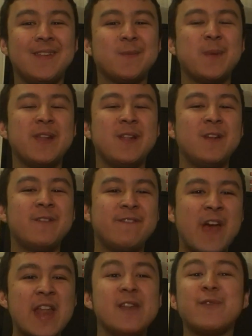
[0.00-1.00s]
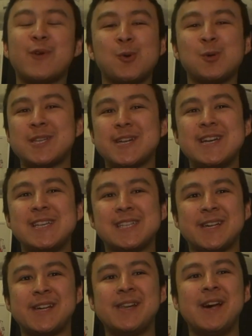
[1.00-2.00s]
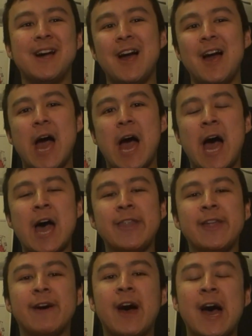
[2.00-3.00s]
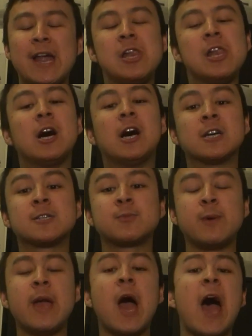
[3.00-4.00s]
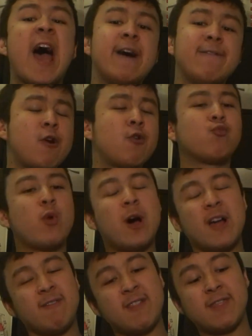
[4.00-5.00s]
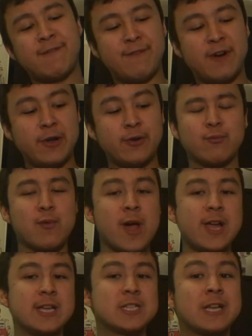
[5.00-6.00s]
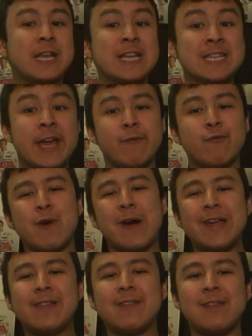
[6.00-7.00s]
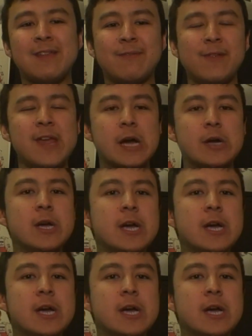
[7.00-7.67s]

It's been an eventful season, and at last we have arrived at the final race. So let's get right into this video.